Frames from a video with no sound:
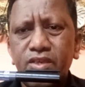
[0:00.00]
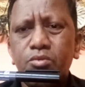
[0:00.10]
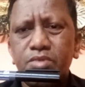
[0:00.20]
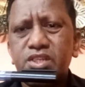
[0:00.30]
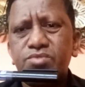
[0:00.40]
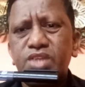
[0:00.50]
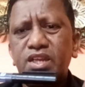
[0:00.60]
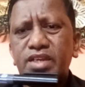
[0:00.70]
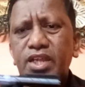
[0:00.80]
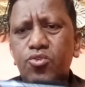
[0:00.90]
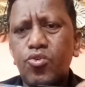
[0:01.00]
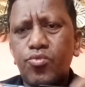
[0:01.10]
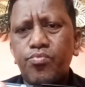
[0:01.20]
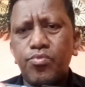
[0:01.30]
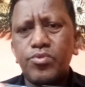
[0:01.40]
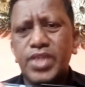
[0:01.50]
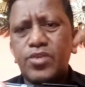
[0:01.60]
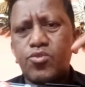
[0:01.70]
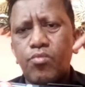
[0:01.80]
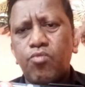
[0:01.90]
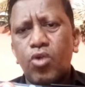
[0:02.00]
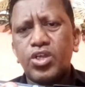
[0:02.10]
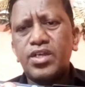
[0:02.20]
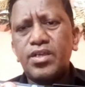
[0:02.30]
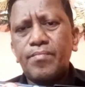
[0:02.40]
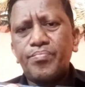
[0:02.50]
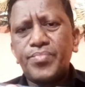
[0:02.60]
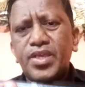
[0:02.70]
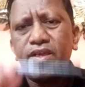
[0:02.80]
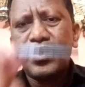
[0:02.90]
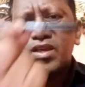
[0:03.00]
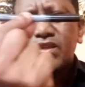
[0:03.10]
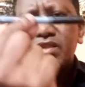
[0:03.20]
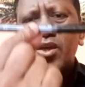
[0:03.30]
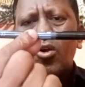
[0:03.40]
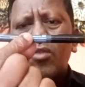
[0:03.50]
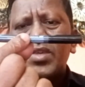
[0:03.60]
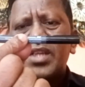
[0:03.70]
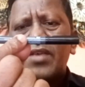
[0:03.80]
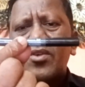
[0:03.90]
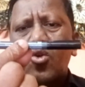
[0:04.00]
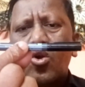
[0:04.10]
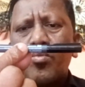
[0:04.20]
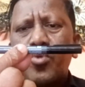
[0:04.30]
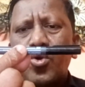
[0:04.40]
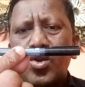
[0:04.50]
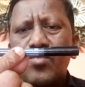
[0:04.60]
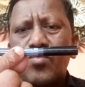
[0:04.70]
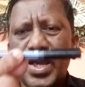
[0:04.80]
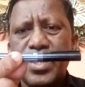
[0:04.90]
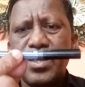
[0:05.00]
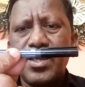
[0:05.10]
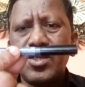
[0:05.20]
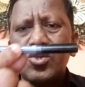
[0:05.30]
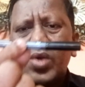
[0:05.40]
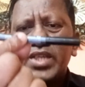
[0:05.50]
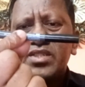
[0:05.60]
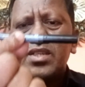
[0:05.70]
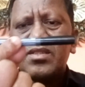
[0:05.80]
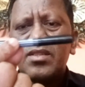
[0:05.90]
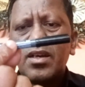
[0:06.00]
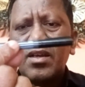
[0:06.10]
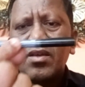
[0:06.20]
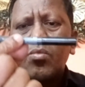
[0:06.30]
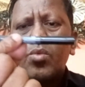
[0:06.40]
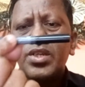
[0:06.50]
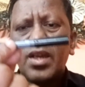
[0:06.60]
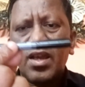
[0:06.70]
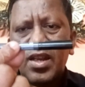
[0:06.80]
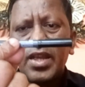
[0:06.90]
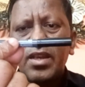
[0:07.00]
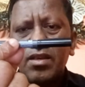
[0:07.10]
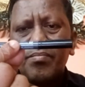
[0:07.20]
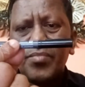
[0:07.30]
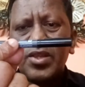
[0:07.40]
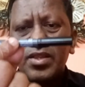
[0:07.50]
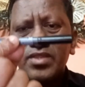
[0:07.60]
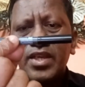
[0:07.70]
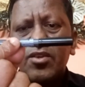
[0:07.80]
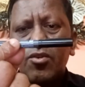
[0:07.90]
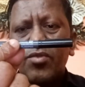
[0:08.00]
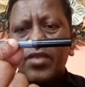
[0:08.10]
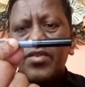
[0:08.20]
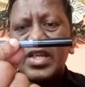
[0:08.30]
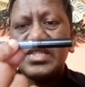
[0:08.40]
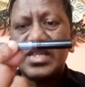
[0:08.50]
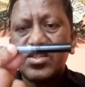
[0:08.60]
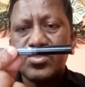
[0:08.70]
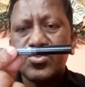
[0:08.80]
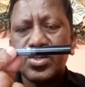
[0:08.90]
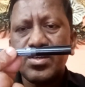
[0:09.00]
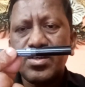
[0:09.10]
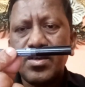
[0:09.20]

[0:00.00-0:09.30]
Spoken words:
You must have seen a tightrope walker. They always have a long pole. Why? To adjust the vertical line. So the center of gravity is adjusted.